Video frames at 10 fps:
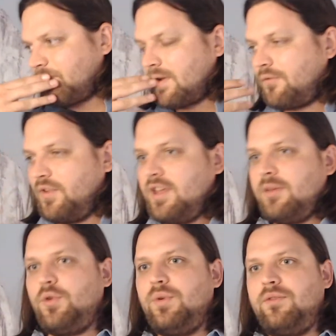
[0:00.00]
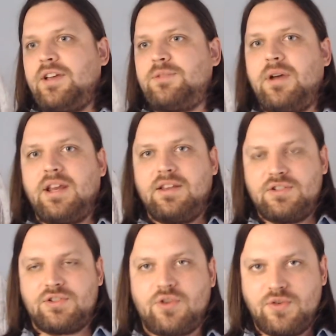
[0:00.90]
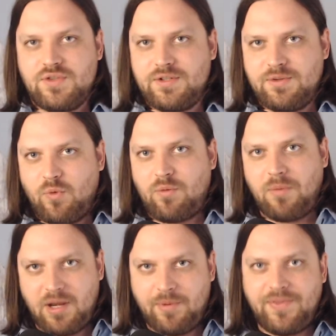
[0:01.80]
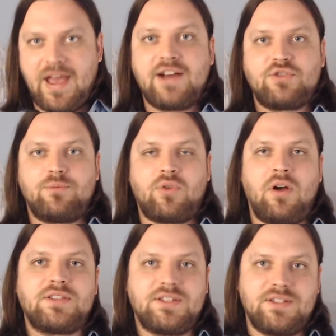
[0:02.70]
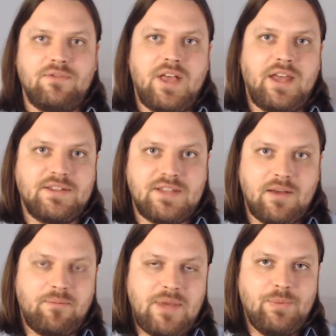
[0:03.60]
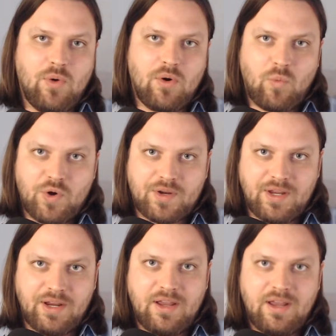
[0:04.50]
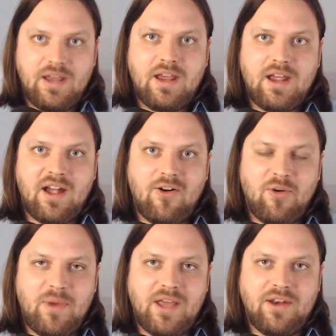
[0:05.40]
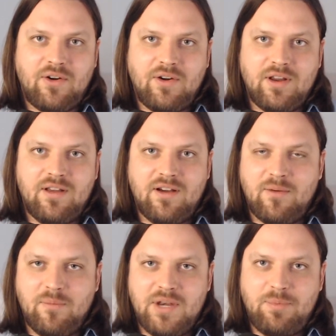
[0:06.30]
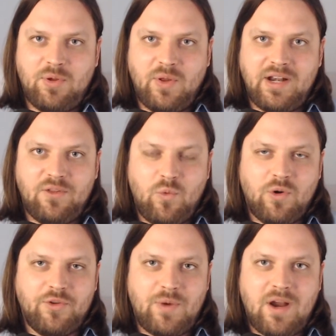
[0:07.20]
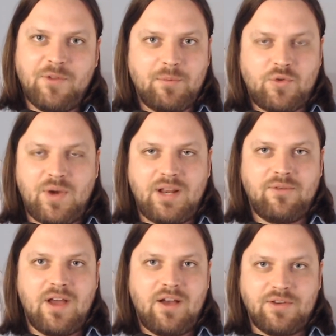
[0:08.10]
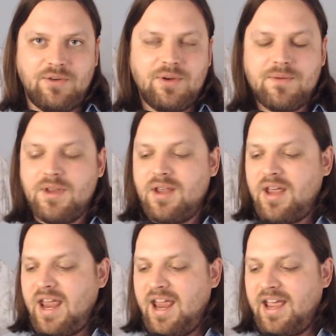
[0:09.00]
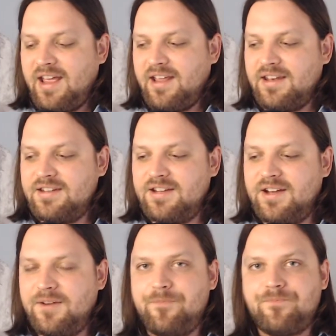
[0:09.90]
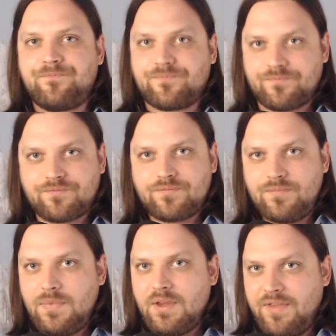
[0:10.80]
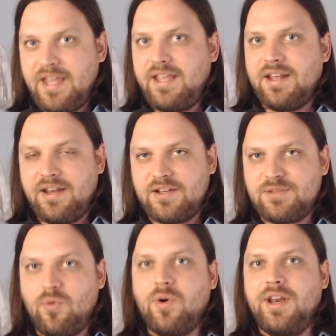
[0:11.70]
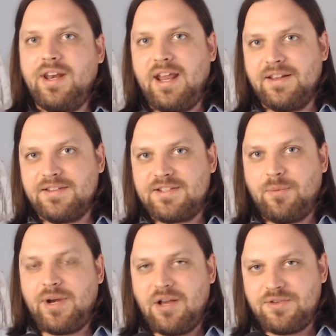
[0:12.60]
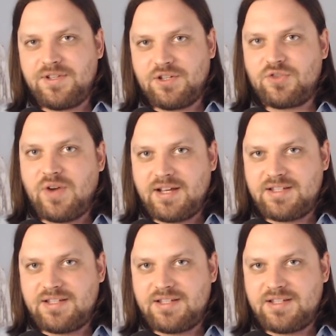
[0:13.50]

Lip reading: for them, you invest money and it just turns into more money. But the actual process of that is that people are working and are manipulating the world around them, creating value, and they get exploited and someone else extracts